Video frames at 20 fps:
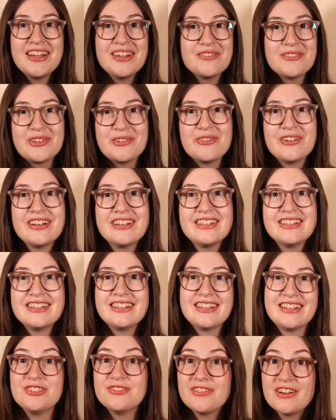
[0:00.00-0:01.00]
everyone!
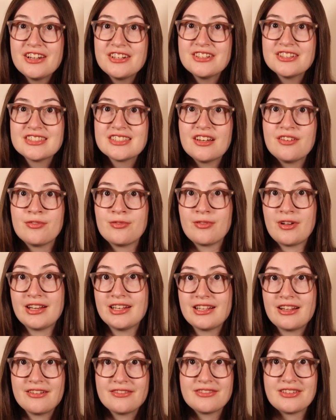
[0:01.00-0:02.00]
Do you find yourself
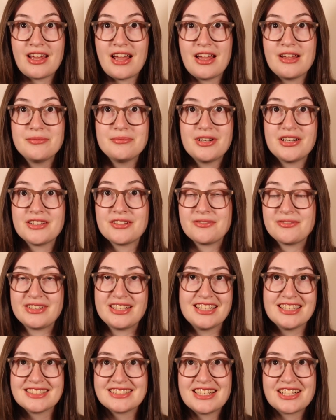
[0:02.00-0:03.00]
running out of time on the
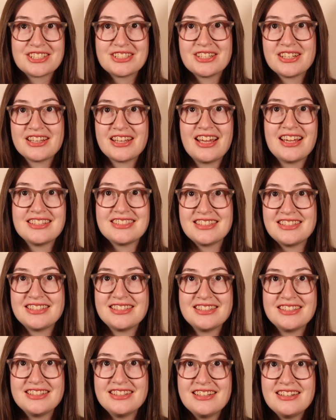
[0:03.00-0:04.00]
reading section of the
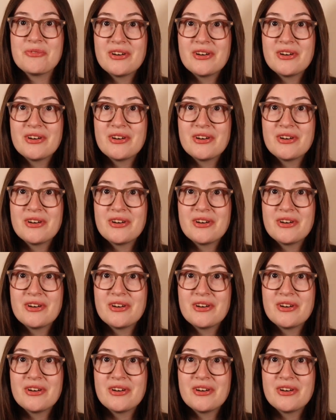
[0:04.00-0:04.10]
SAT?